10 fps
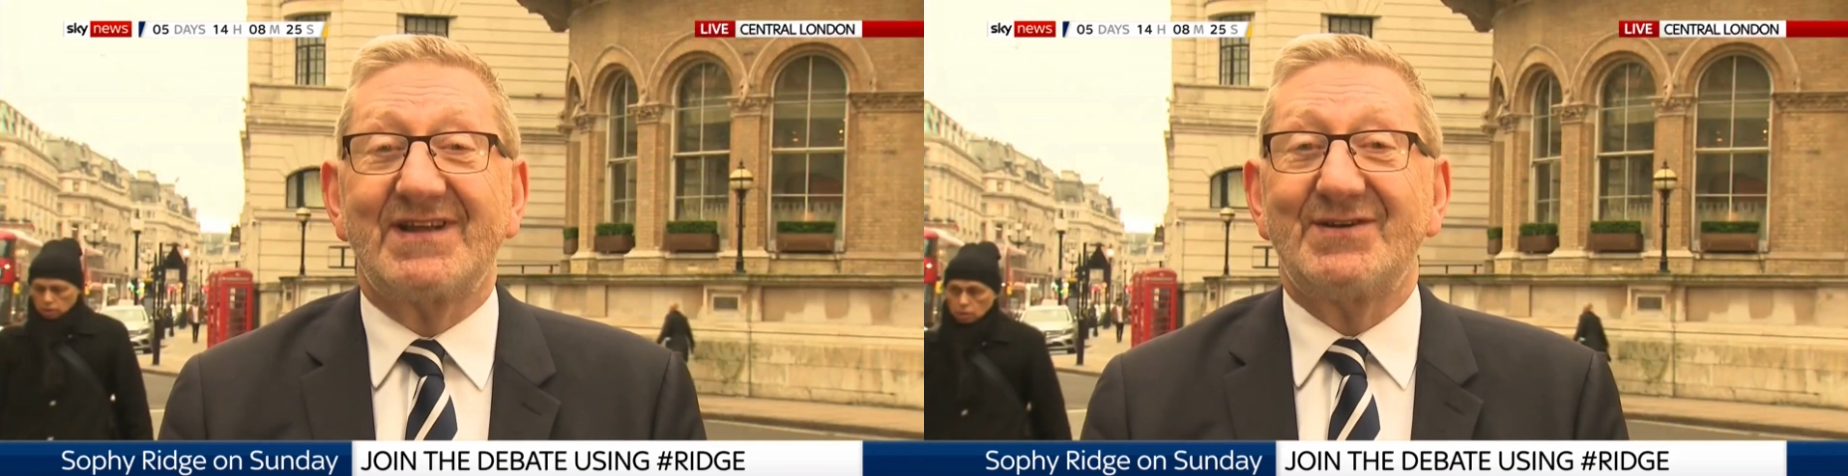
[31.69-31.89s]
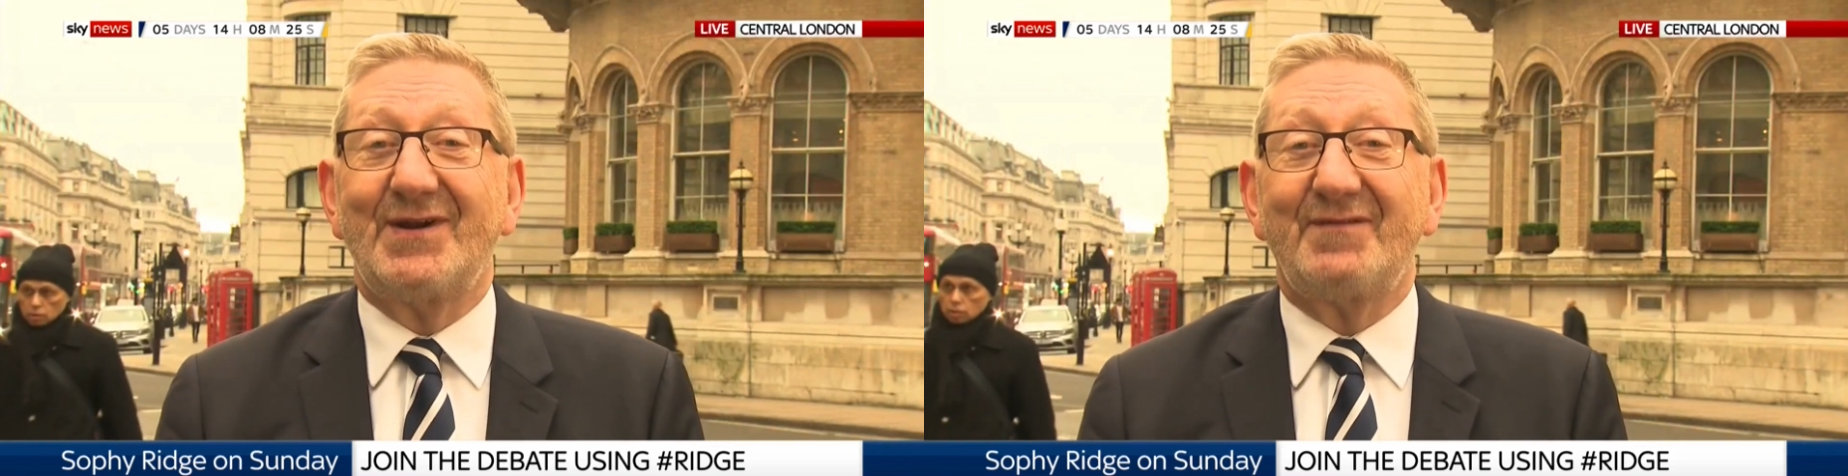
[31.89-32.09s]

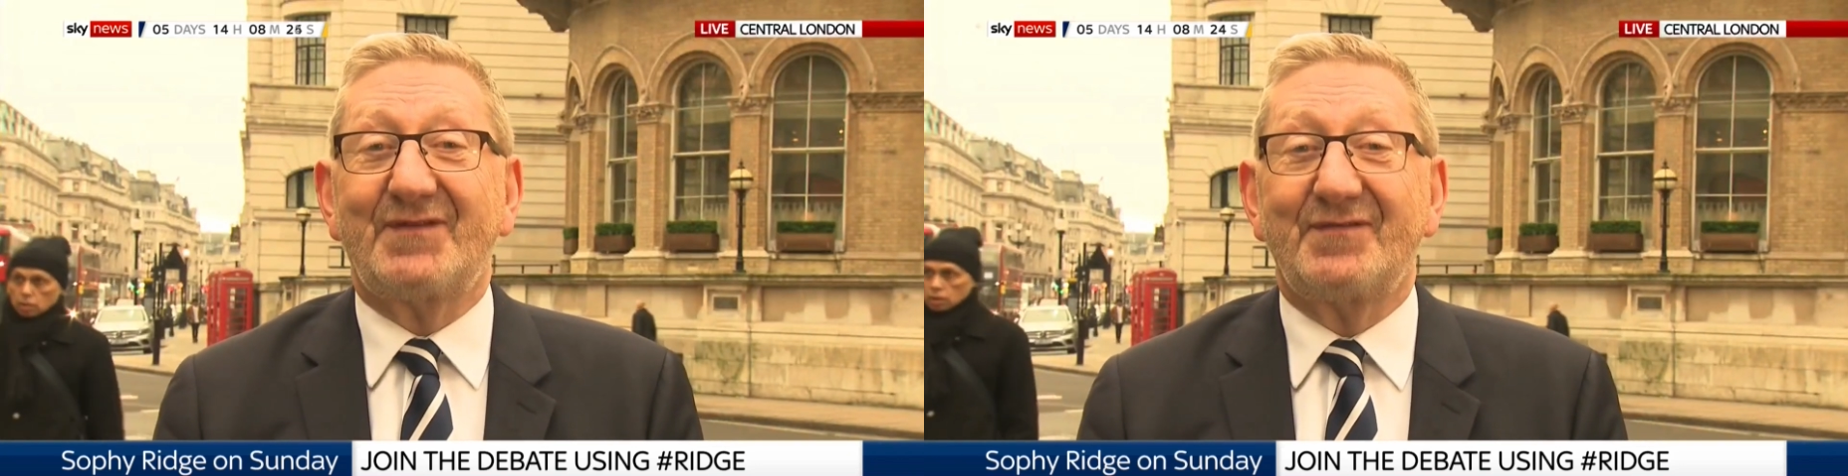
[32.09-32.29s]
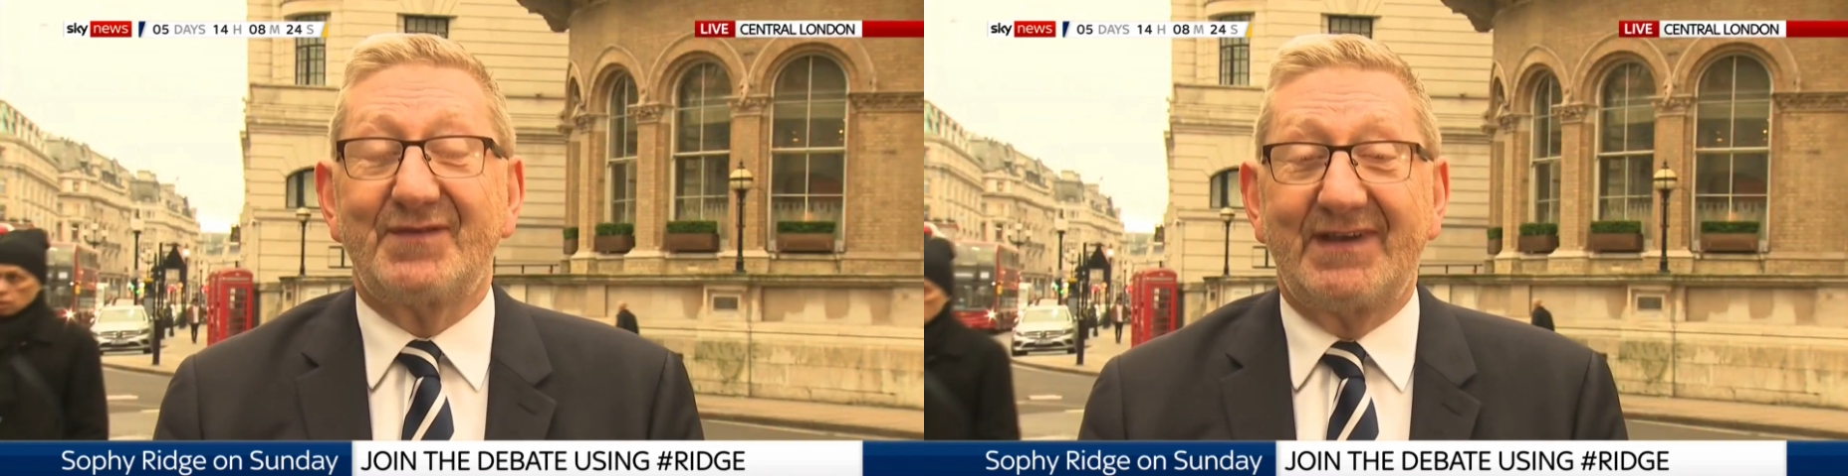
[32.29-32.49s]
then you'll
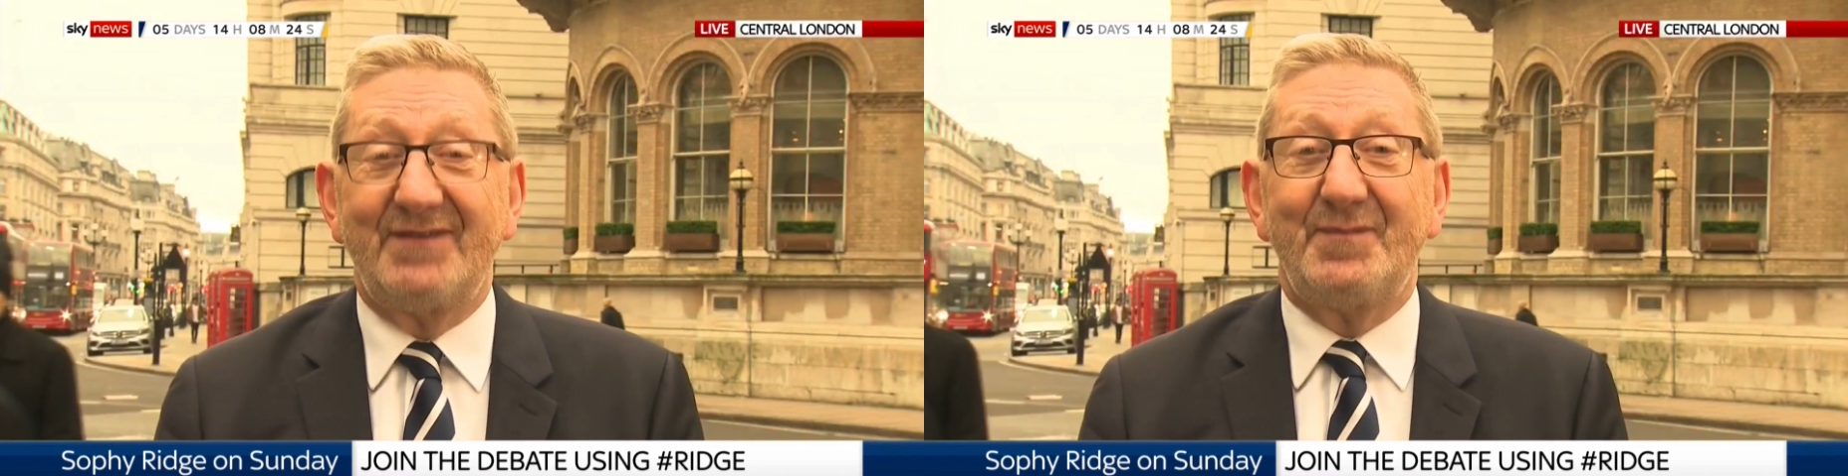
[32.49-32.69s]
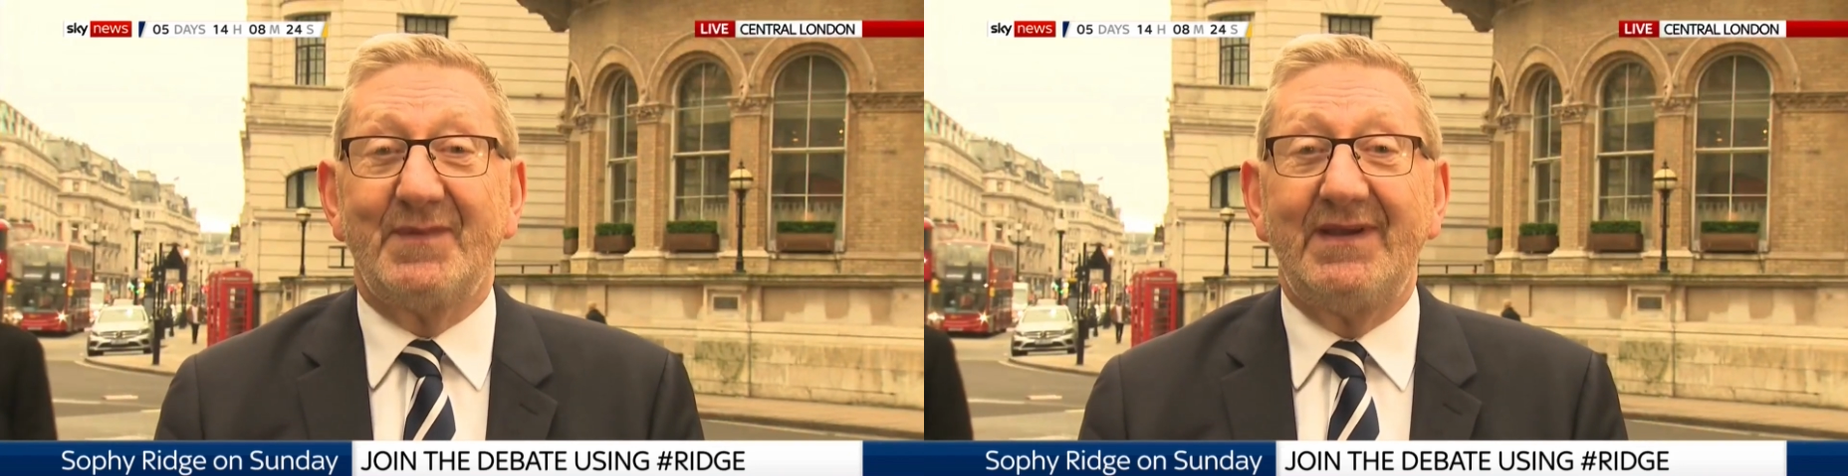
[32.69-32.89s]
have to
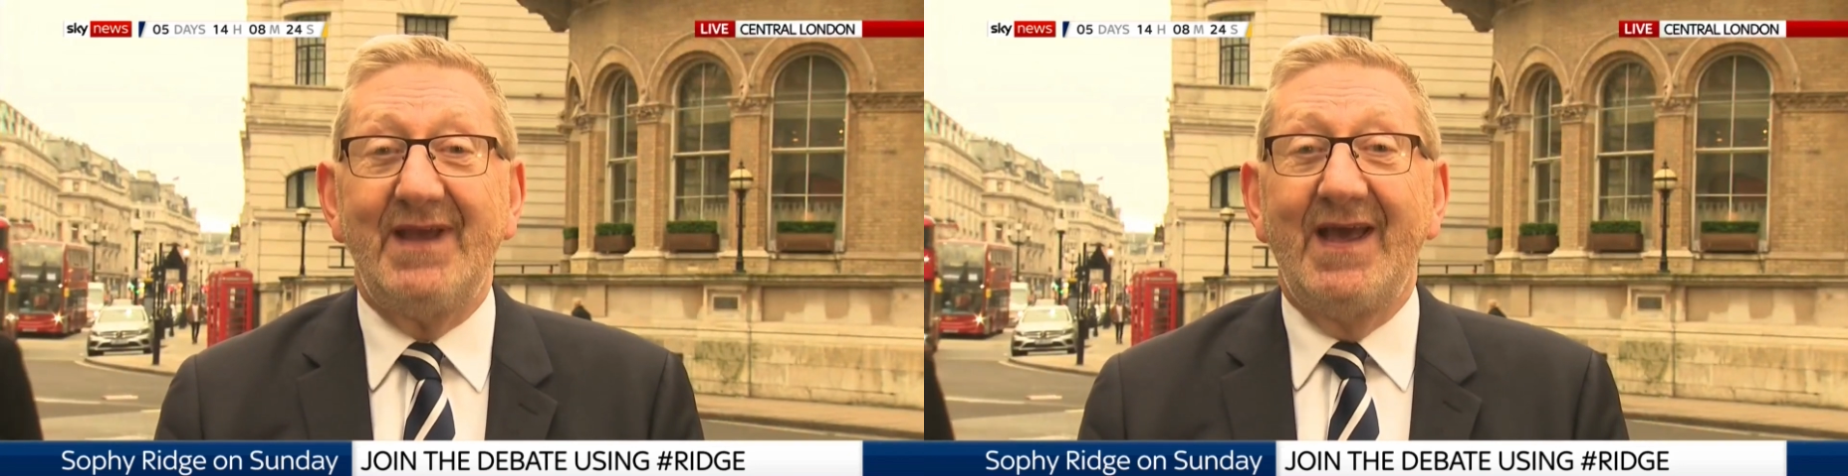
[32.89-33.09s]
forgive me.